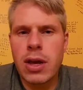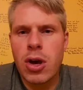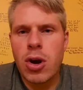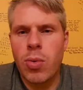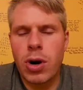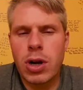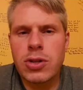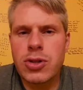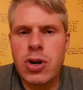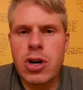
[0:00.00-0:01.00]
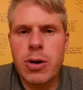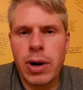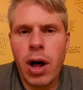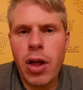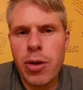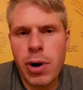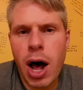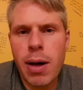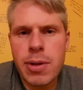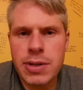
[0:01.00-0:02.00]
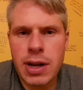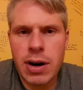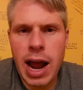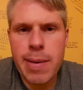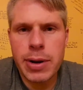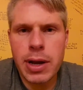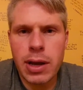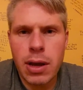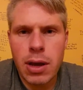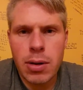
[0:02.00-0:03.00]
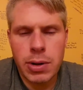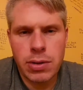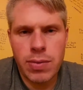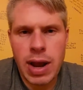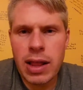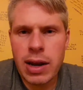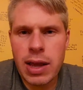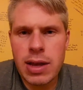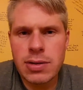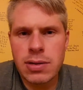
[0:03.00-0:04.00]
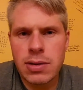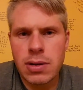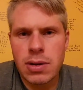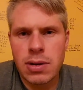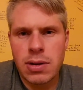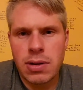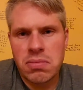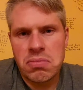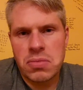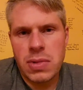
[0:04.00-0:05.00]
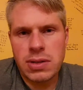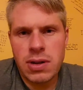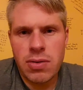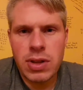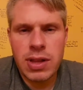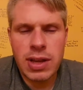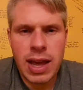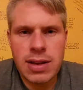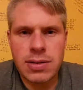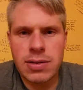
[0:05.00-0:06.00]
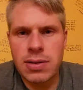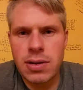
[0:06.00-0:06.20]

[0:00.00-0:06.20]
we're concerned about all the problems that are happening. But the reality is, that's not really the case.